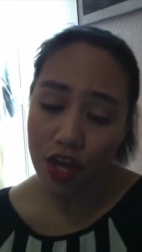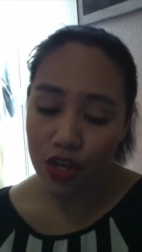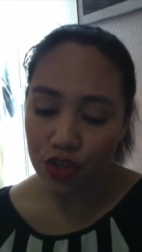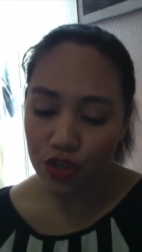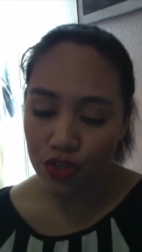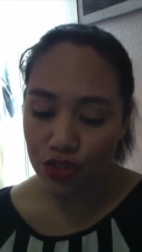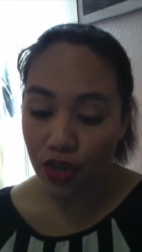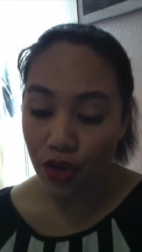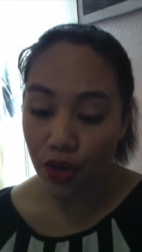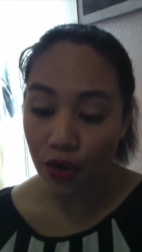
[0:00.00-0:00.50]

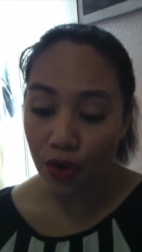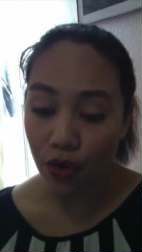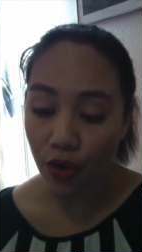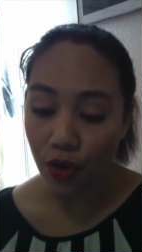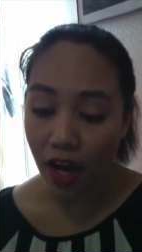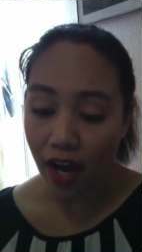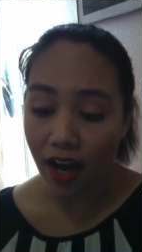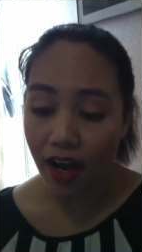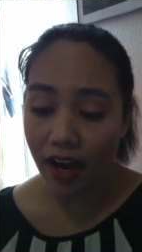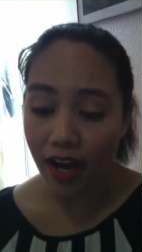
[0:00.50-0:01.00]

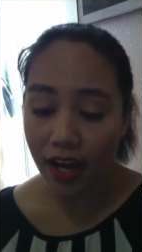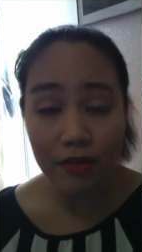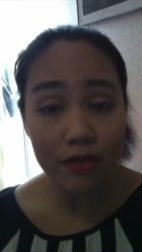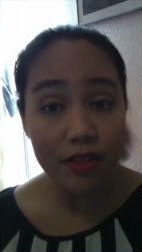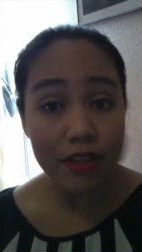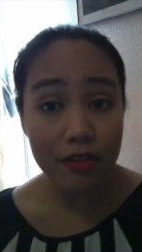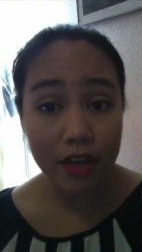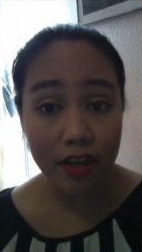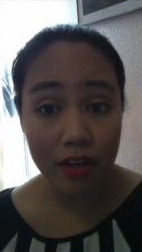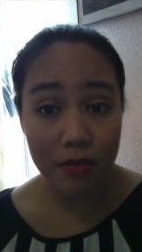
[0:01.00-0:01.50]
So I
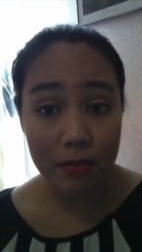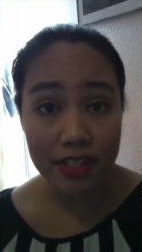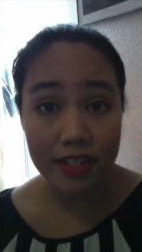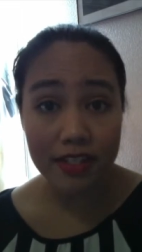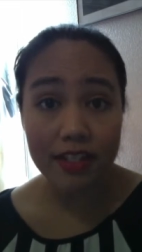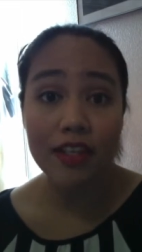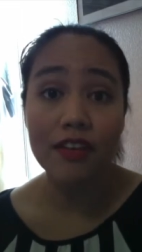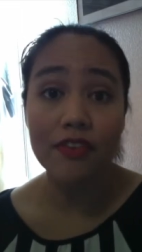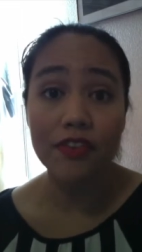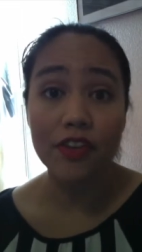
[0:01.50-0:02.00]
really recommend
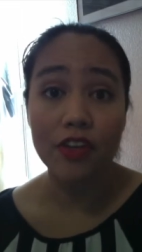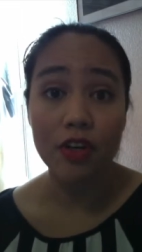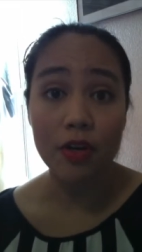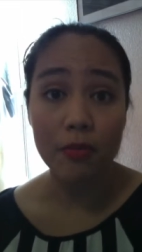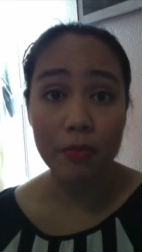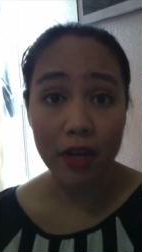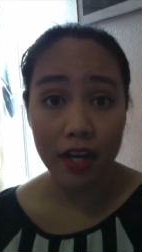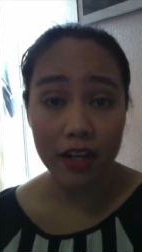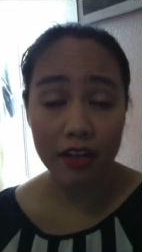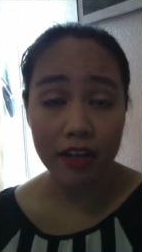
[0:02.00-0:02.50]
it if you're a
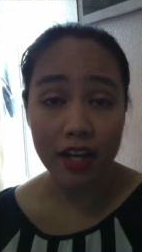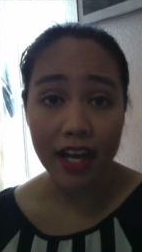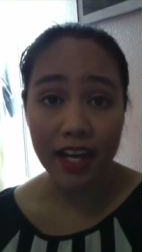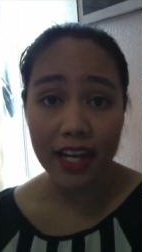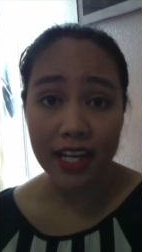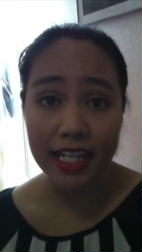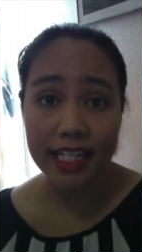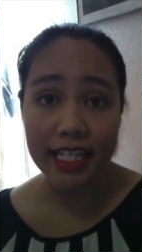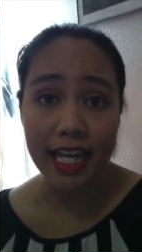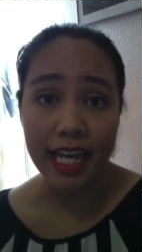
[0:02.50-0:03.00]

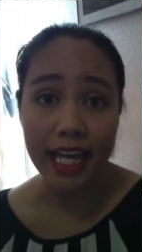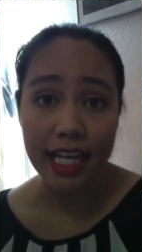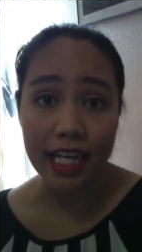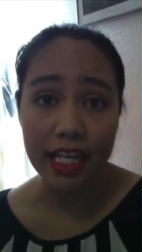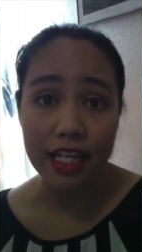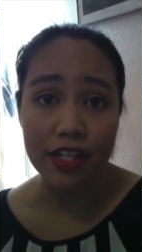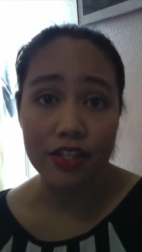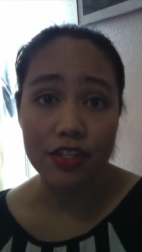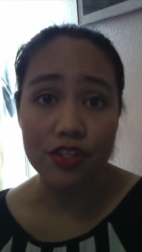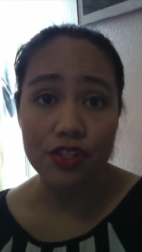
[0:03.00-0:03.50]
Potterhead
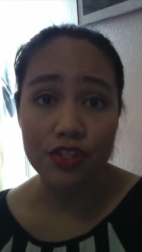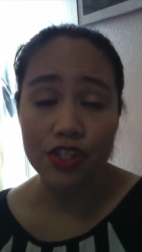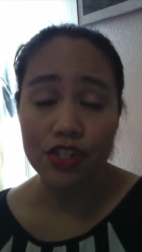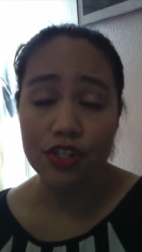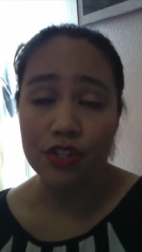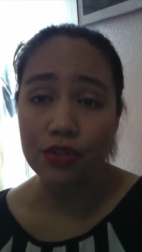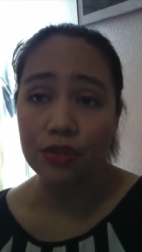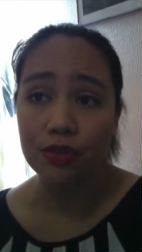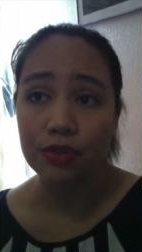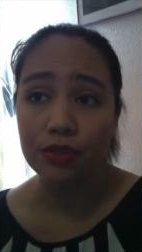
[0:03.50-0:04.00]
and
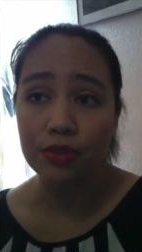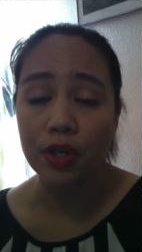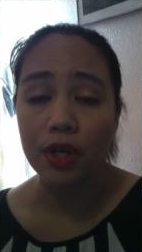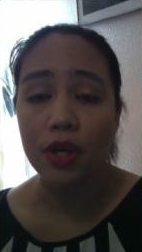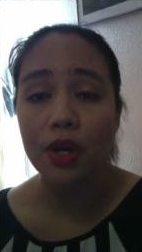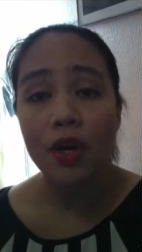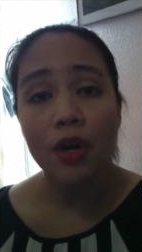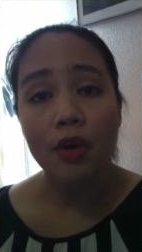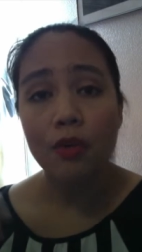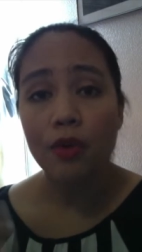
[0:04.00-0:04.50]
you
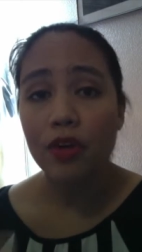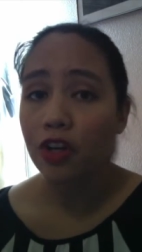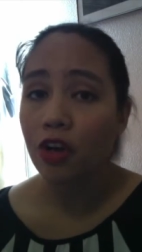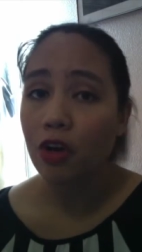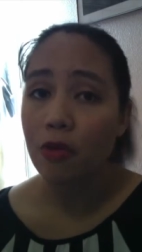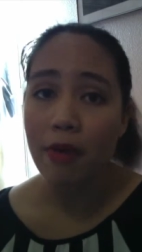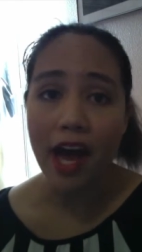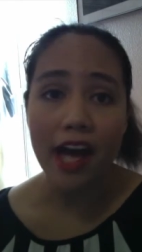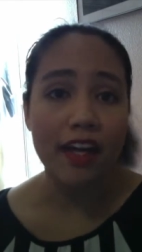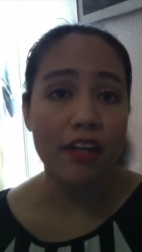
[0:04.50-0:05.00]
want to go
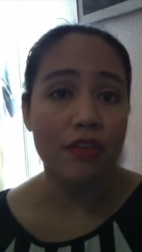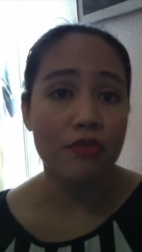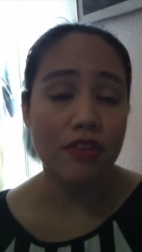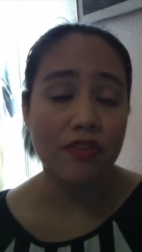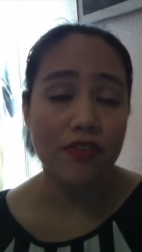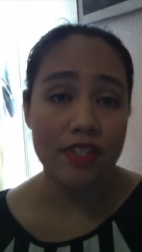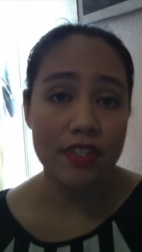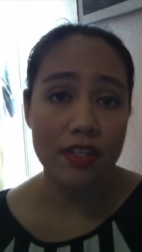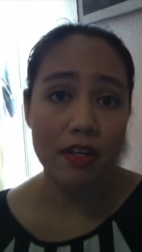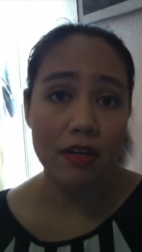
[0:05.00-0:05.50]
back and
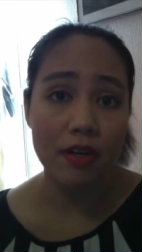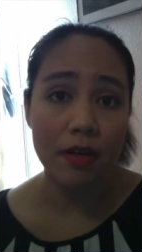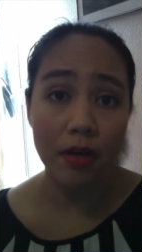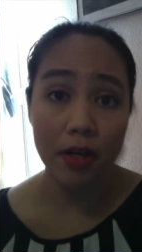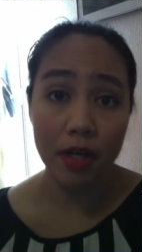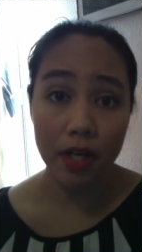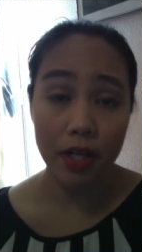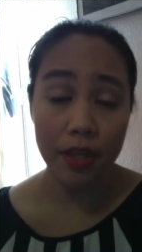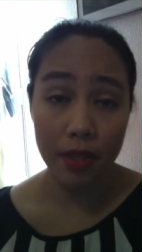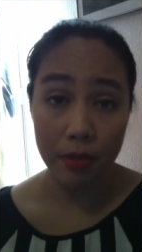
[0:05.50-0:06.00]
revisit
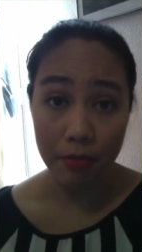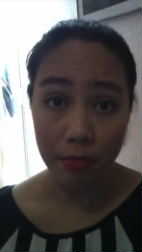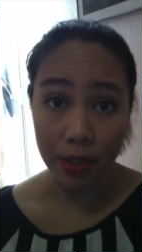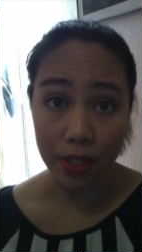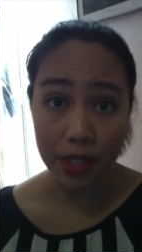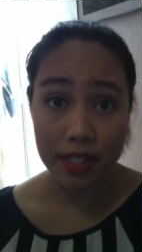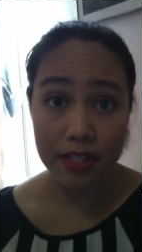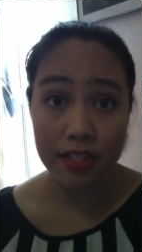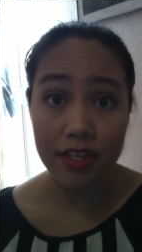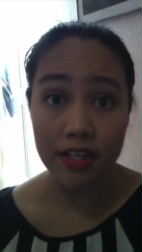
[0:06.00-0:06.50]
the
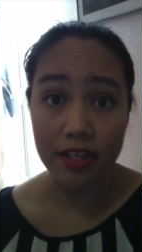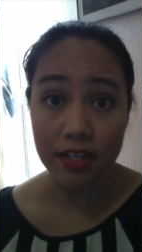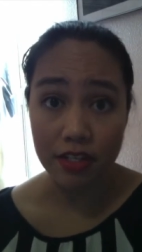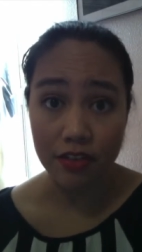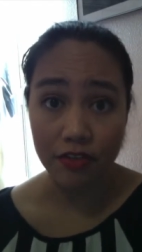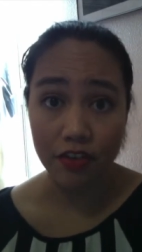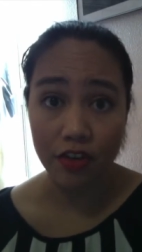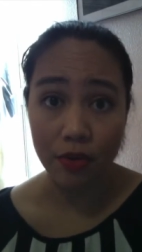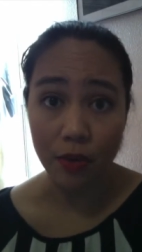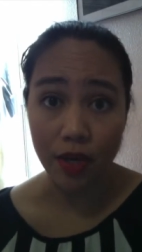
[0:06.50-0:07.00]
books in a
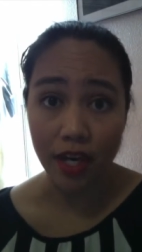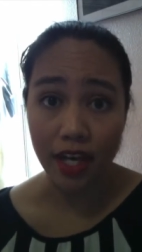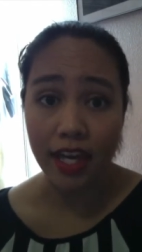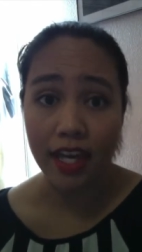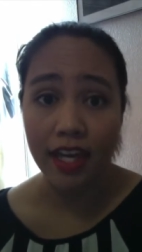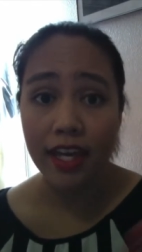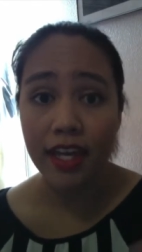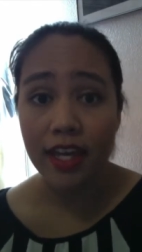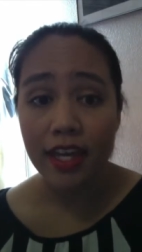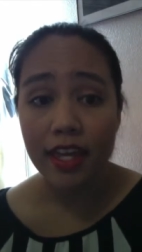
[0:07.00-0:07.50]
different way.